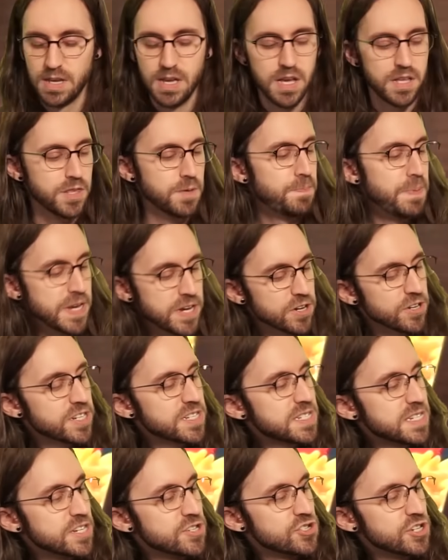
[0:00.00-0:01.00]
The bigger
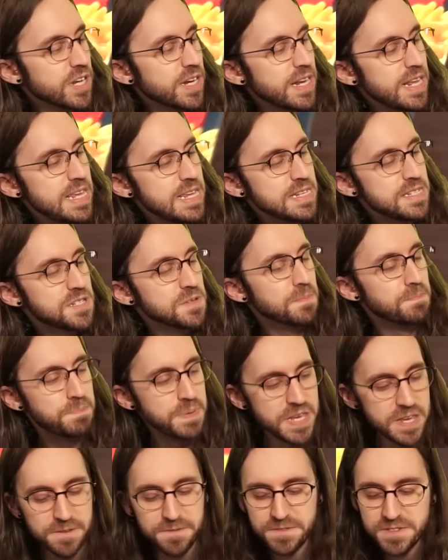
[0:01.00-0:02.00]
decision is
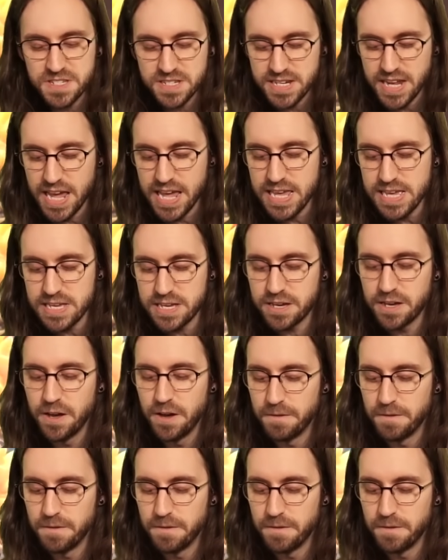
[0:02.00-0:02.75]
beef steak